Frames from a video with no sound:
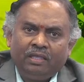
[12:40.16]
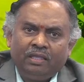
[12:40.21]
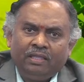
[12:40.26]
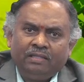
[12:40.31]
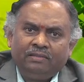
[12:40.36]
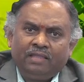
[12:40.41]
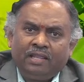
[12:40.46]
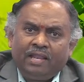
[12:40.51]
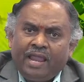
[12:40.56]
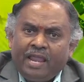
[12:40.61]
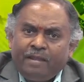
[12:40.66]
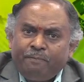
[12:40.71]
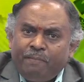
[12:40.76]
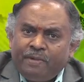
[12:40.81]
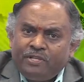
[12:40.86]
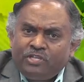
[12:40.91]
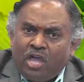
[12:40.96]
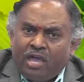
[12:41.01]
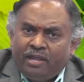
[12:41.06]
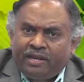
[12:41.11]
The late
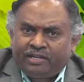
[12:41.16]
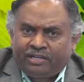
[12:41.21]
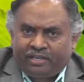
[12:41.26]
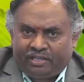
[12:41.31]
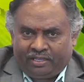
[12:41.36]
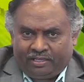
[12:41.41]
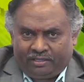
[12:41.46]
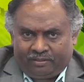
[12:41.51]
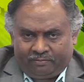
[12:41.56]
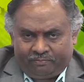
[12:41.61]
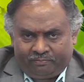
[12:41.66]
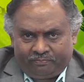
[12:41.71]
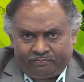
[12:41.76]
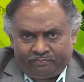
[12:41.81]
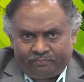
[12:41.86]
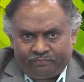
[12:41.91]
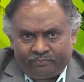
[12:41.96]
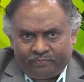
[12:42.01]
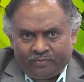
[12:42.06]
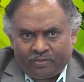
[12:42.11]
majority
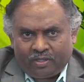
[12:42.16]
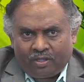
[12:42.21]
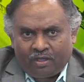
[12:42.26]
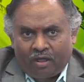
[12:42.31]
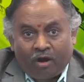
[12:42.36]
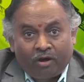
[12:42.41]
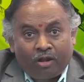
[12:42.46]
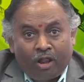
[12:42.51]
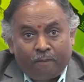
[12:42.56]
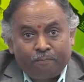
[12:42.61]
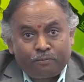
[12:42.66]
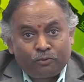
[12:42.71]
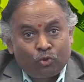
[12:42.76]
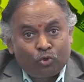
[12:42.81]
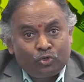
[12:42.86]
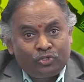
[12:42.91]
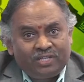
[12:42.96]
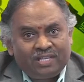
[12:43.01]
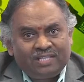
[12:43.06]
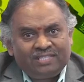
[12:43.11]
adopt
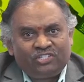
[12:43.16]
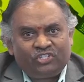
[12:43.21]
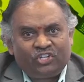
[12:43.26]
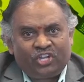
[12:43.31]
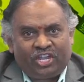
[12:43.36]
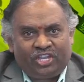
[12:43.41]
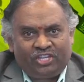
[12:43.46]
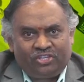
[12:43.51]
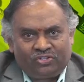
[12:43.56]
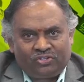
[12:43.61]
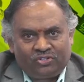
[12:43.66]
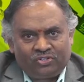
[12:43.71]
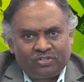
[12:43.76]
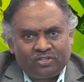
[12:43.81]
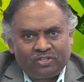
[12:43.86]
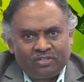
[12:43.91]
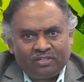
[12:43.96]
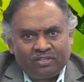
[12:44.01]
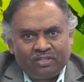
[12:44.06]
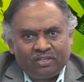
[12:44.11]
social change
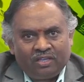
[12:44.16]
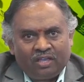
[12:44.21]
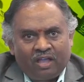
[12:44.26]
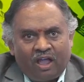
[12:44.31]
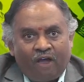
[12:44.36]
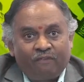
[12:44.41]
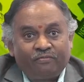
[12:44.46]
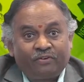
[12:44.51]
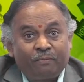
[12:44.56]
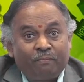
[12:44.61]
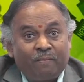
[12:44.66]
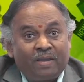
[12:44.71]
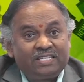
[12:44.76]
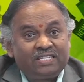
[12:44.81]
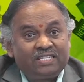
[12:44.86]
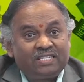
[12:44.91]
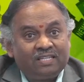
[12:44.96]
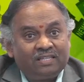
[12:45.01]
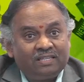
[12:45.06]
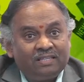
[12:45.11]
after
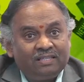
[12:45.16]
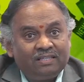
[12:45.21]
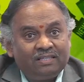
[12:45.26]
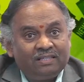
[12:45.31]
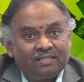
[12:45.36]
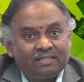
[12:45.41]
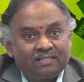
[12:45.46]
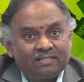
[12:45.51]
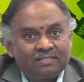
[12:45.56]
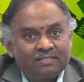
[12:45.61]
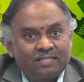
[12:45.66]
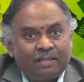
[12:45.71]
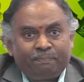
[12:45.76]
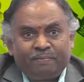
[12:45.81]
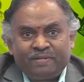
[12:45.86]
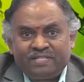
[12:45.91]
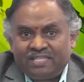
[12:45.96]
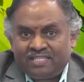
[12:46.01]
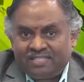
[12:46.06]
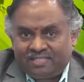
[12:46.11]
much
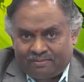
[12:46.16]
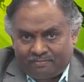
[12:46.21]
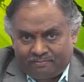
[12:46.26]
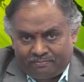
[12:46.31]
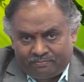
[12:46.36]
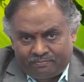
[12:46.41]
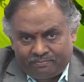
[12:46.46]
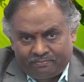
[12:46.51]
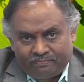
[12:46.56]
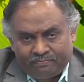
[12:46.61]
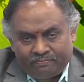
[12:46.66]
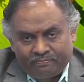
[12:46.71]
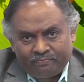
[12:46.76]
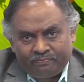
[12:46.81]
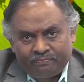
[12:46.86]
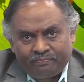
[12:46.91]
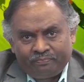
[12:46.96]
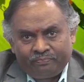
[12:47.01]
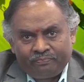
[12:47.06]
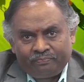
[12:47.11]
skepticism.
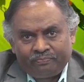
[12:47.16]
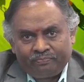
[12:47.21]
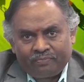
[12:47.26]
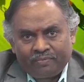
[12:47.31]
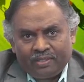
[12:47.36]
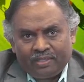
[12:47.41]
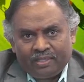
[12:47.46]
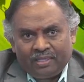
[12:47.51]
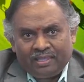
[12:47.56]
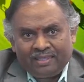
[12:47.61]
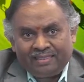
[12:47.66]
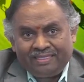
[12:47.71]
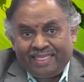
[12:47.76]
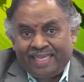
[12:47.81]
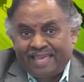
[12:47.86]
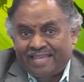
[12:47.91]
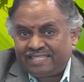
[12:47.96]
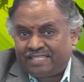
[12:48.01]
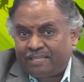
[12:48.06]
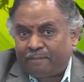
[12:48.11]
They
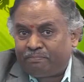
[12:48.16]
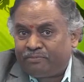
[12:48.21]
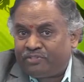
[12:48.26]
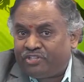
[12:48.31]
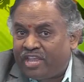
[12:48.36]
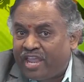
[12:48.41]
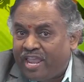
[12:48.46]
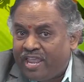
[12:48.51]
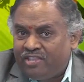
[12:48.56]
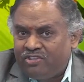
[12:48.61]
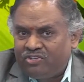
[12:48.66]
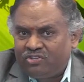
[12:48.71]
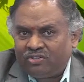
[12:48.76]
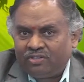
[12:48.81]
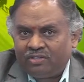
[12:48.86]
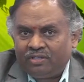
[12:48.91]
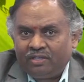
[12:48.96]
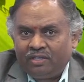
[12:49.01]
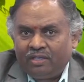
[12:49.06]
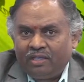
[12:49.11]
accept change
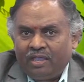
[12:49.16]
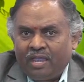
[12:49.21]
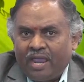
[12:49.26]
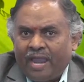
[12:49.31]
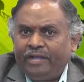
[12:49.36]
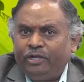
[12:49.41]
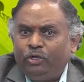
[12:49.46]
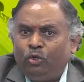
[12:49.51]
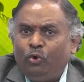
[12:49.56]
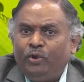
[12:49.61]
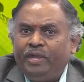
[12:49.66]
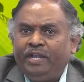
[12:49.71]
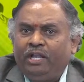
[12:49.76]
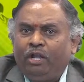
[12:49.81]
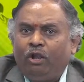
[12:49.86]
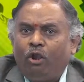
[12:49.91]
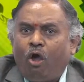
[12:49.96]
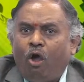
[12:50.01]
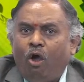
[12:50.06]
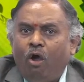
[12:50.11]
and do it
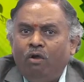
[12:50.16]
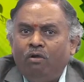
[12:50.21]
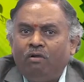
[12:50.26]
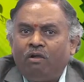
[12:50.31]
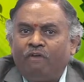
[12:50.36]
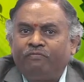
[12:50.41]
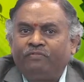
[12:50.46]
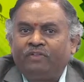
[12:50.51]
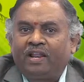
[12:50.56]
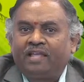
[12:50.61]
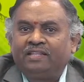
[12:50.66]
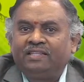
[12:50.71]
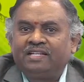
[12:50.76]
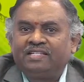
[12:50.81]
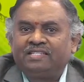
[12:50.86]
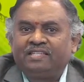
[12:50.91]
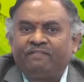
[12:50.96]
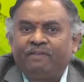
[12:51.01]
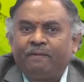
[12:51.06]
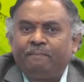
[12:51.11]
long after
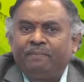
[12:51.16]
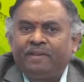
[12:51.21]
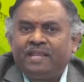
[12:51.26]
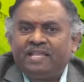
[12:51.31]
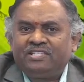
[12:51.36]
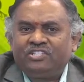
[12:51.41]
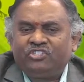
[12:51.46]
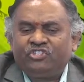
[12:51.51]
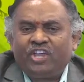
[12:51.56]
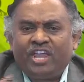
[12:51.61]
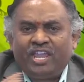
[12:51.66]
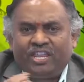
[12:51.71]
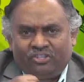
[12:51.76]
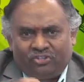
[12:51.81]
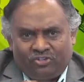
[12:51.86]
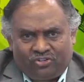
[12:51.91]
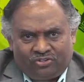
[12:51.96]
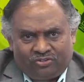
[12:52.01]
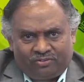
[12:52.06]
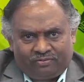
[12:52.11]
others have embraced
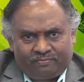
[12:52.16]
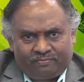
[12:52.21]
change.